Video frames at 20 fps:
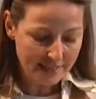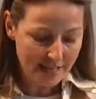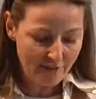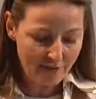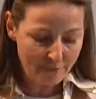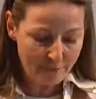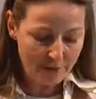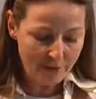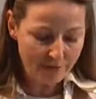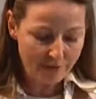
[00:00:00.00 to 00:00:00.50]

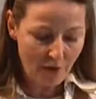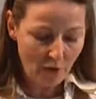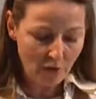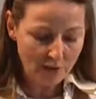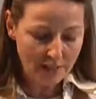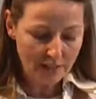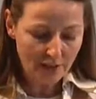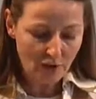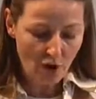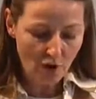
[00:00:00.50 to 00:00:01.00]
have been
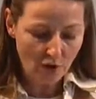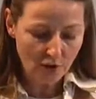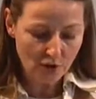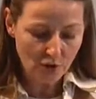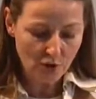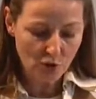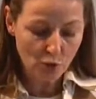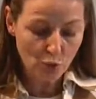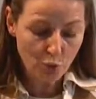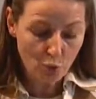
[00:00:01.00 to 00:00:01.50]
found in
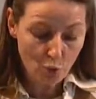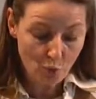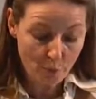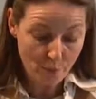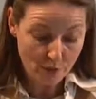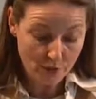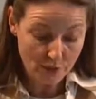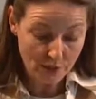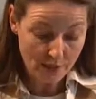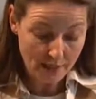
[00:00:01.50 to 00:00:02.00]
Caucasus
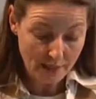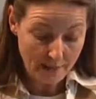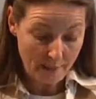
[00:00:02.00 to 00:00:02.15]
tombs,